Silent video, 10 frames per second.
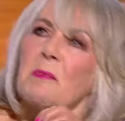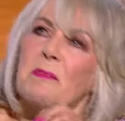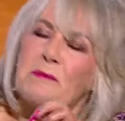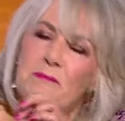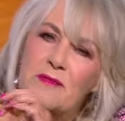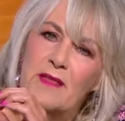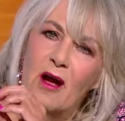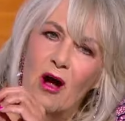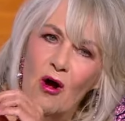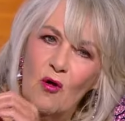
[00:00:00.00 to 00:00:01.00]
the, the
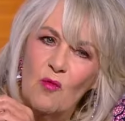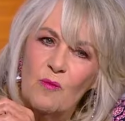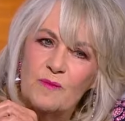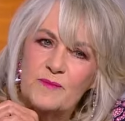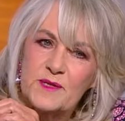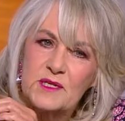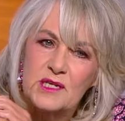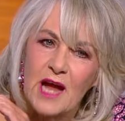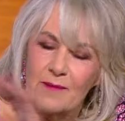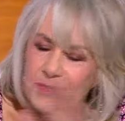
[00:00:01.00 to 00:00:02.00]
whole
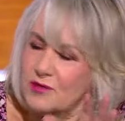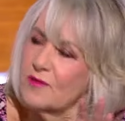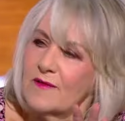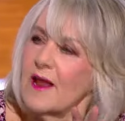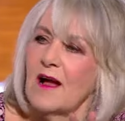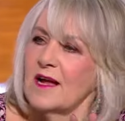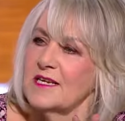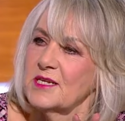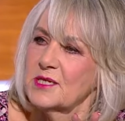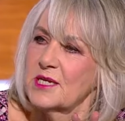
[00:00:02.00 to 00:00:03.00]
chapter of
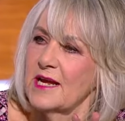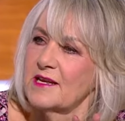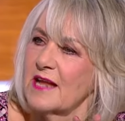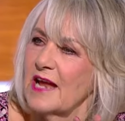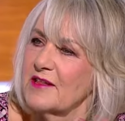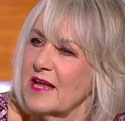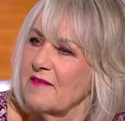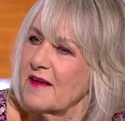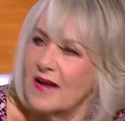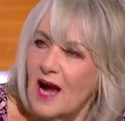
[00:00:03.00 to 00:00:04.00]
lies and, and, and
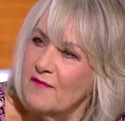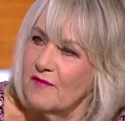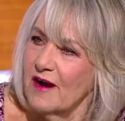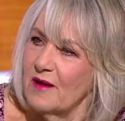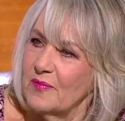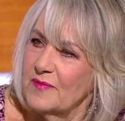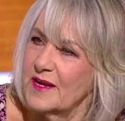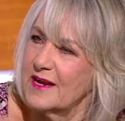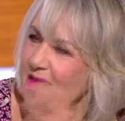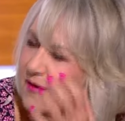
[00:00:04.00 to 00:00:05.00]
the cover-up, the
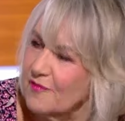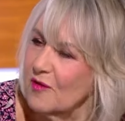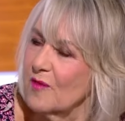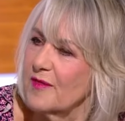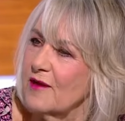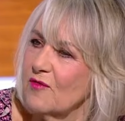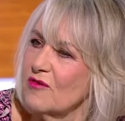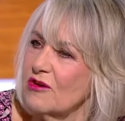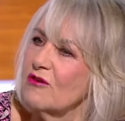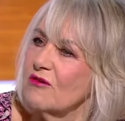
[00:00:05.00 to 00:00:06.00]
cover-up when they all
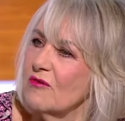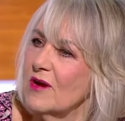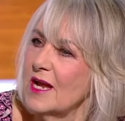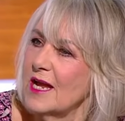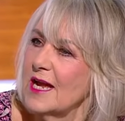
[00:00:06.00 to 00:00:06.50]
knew. The